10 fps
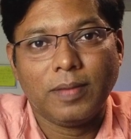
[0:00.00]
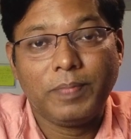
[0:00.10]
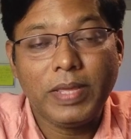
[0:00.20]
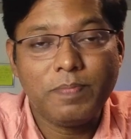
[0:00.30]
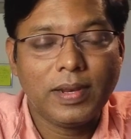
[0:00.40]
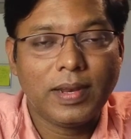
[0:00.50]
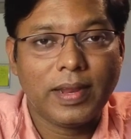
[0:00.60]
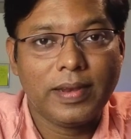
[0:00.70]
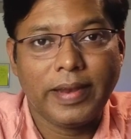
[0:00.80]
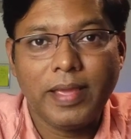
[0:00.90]
people
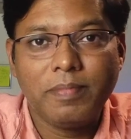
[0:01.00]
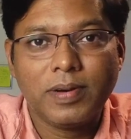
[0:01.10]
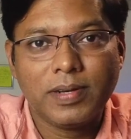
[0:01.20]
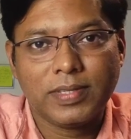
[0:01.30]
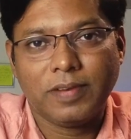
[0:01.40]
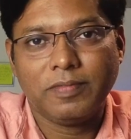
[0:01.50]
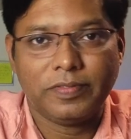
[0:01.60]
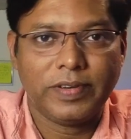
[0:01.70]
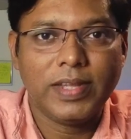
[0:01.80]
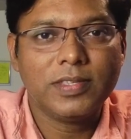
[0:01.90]
and neighbors and
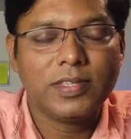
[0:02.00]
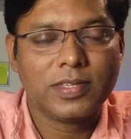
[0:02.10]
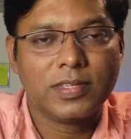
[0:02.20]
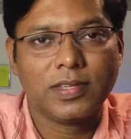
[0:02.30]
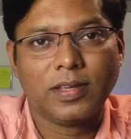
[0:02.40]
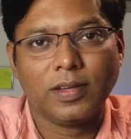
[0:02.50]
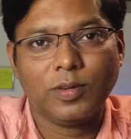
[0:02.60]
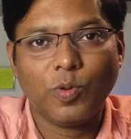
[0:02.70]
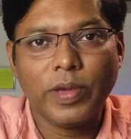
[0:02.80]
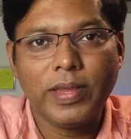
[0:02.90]
friends
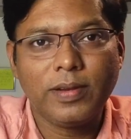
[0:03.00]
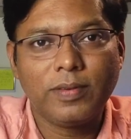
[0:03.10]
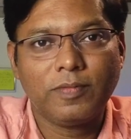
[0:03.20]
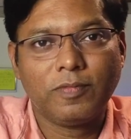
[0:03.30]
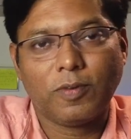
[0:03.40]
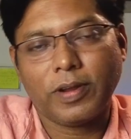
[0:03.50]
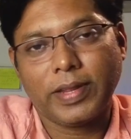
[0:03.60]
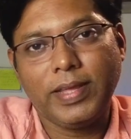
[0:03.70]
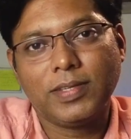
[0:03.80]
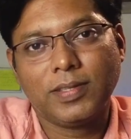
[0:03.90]
going for
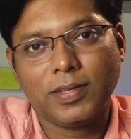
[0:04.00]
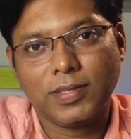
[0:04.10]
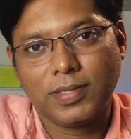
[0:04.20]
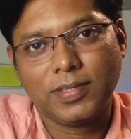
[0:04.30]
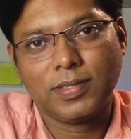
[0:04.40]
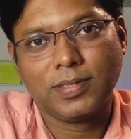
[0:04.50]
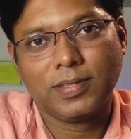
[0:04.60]
each other's